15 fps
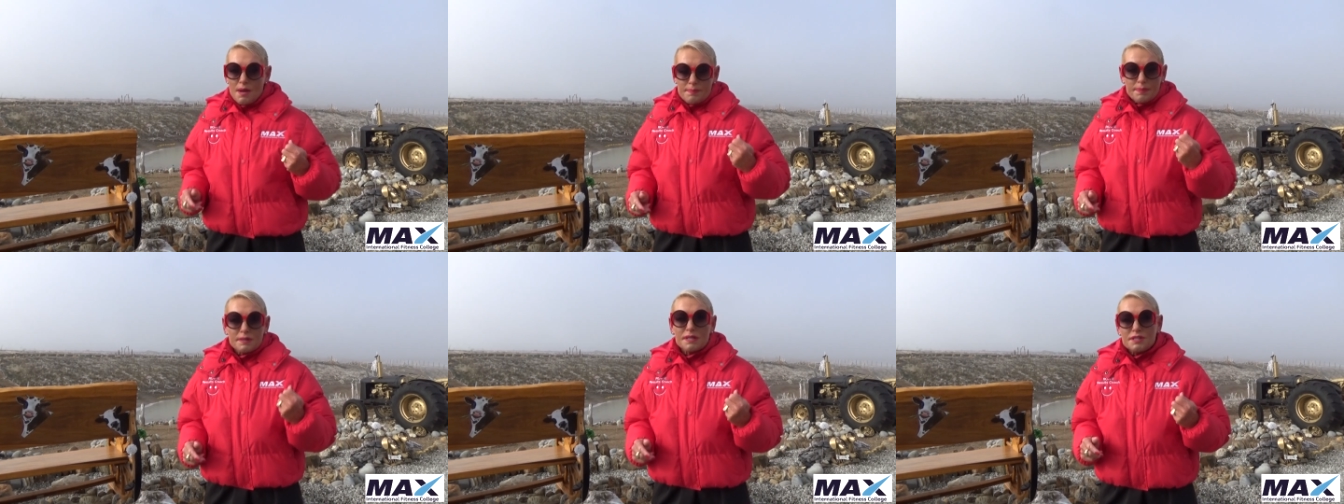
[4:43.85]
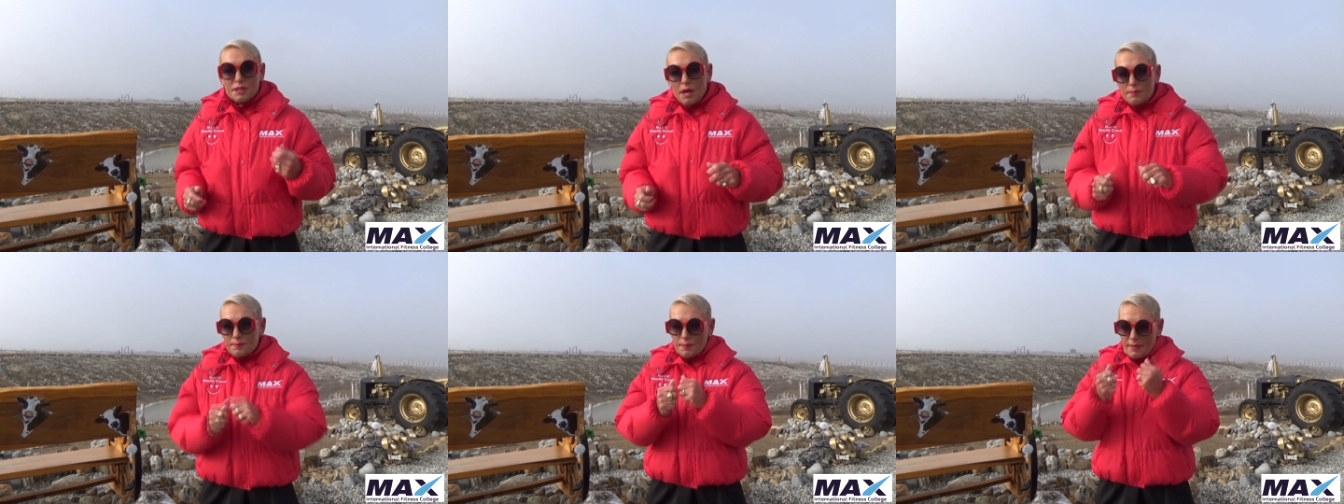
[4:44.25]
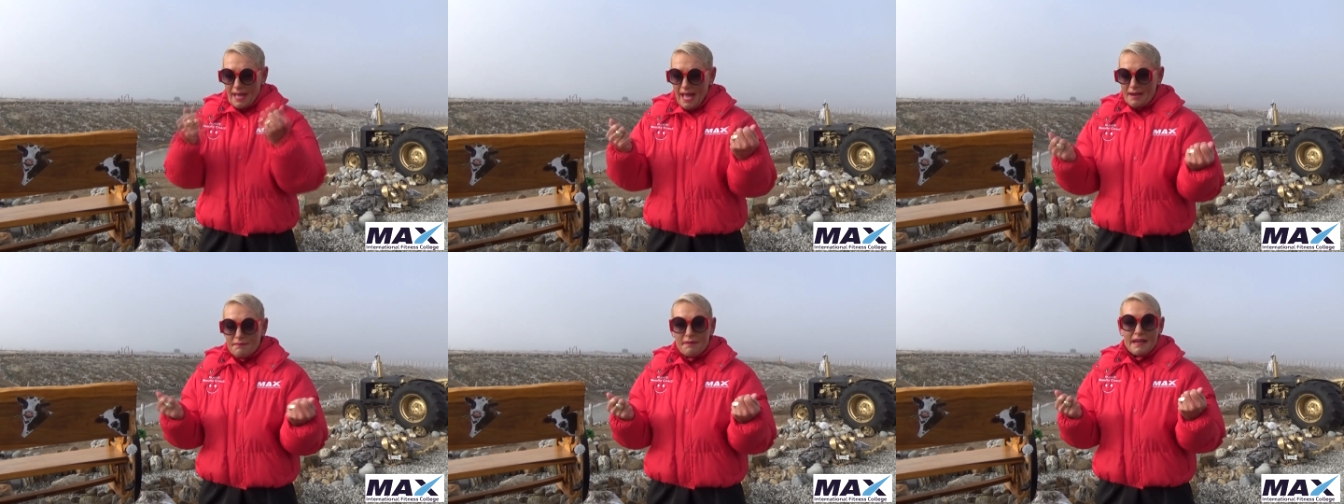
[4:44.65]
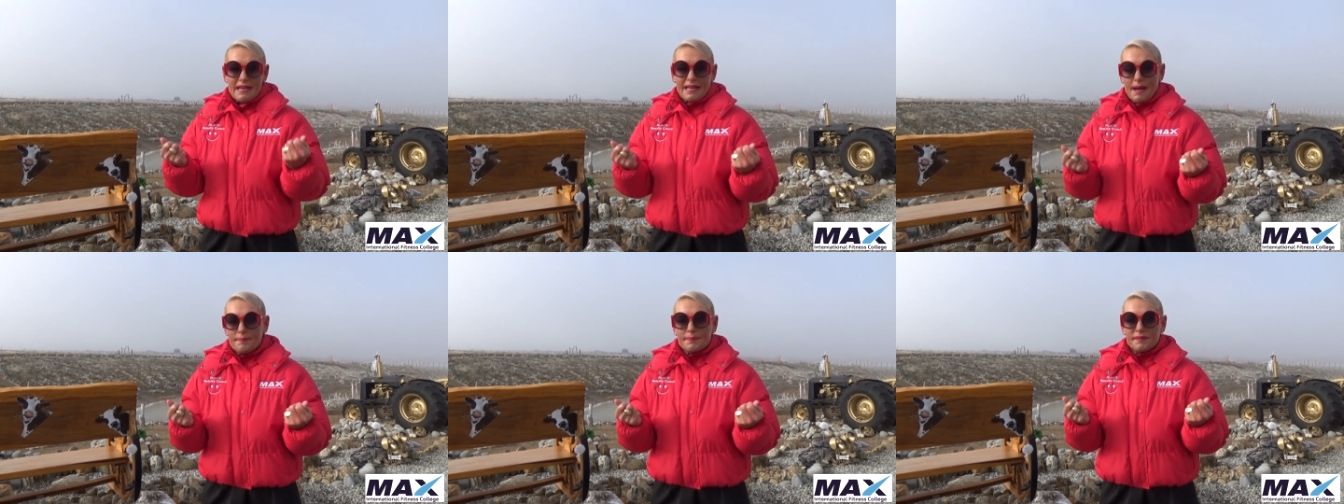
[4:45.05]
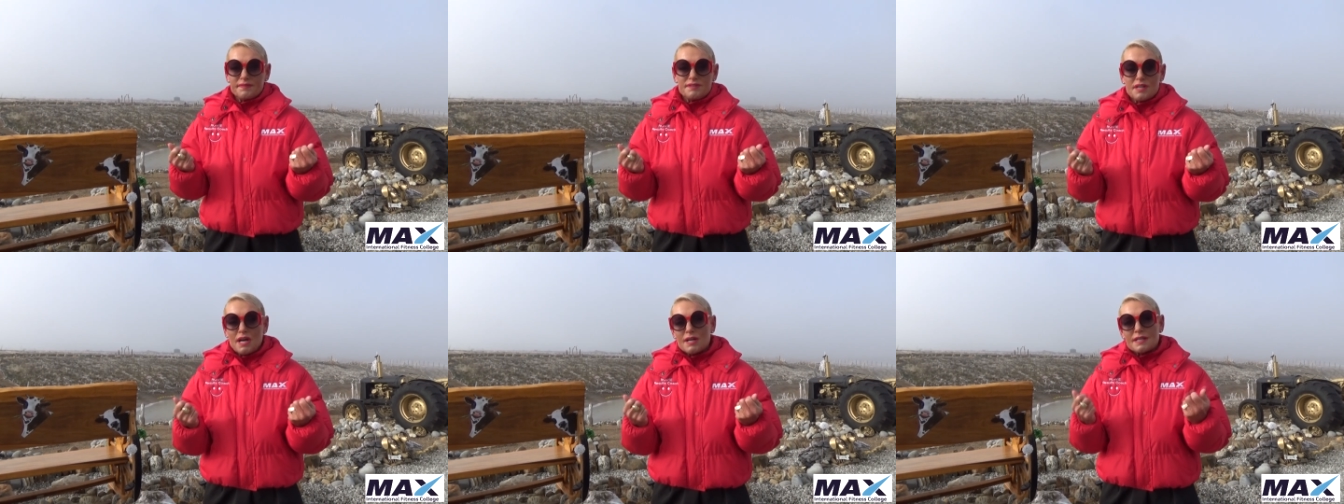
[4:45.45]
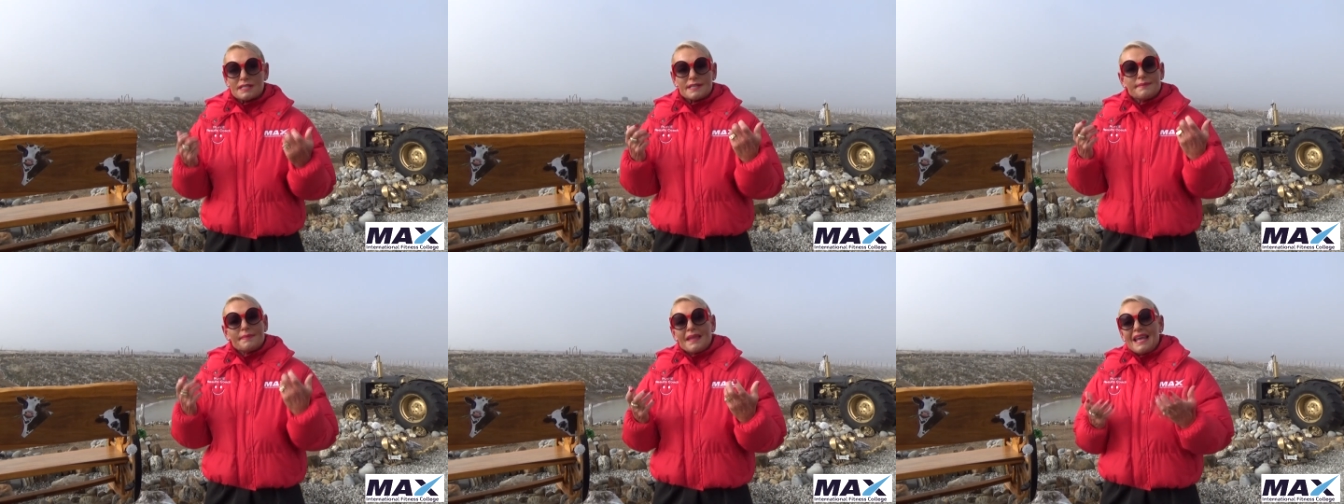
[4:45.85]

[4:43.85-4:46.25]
pull a joke book out, and read a couple of jokes.